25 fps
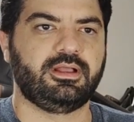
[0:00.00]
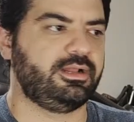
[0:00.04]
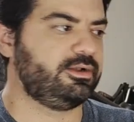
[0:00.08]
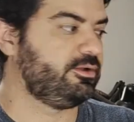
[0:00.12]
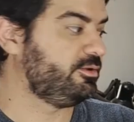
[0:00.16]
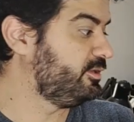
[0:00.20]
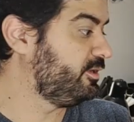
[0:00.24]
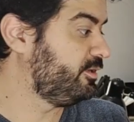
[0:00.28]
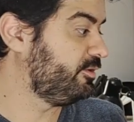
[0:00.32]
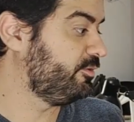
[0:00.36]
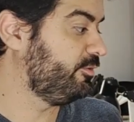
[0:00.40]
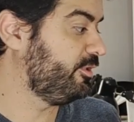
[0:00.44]

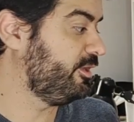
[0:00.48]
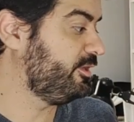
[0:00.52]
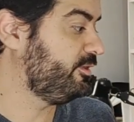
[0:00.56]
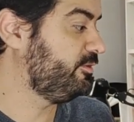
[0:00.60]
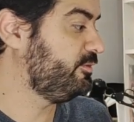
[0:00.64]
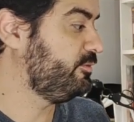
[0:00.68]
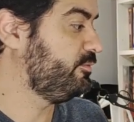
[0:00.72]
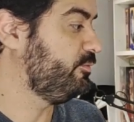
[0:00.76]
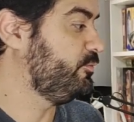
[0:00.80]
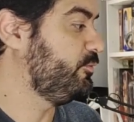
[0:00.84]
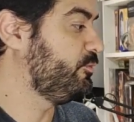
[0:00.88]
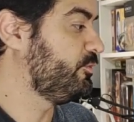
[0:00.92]
Another
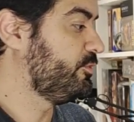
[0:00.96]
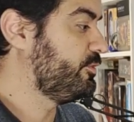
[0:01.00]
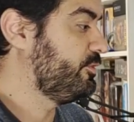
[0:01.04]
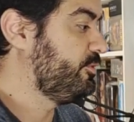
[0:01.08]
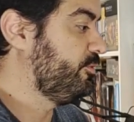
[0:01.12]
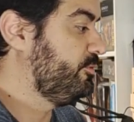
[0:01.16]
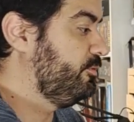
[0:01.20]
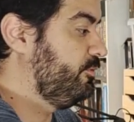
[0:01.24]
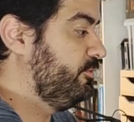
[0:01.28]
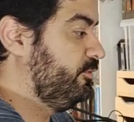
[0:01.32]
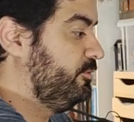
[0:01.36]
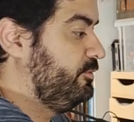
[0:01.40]
great work
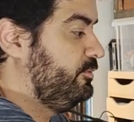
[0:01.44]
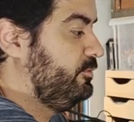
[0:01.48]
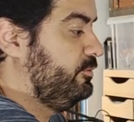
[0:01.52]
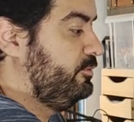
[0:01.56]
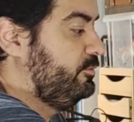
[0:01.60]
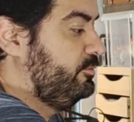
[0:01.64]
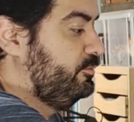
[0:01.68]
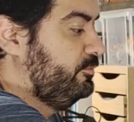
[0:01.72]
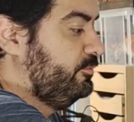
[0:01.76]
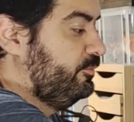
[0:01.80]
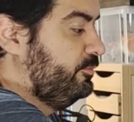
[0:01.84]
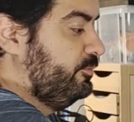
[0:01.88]

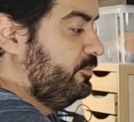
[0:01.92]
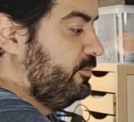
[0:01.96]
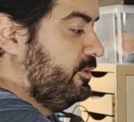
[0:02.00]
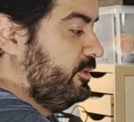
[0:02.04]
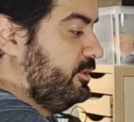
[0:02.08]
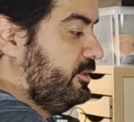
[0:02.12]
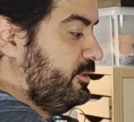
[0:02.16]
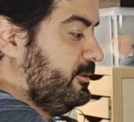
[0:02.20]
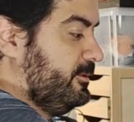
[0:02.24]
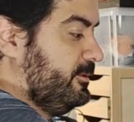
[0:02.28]
on